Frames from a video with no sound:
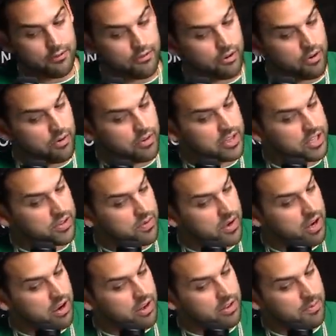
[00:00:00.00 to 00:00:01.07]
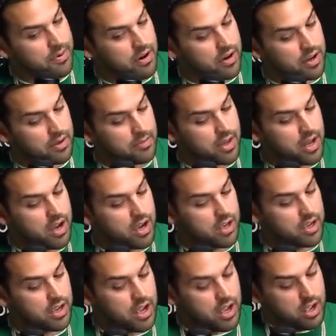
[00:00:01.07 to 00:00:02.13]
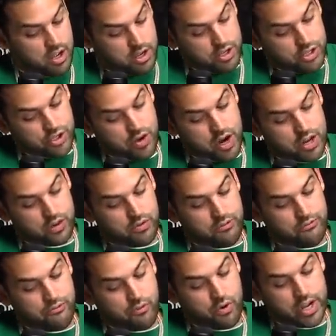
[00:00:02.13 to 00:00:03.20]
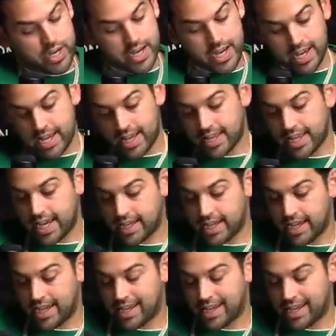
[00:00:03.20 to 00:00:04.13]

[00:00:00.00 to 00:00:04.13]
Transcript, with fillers: going this way on the parking block, trying to avoid like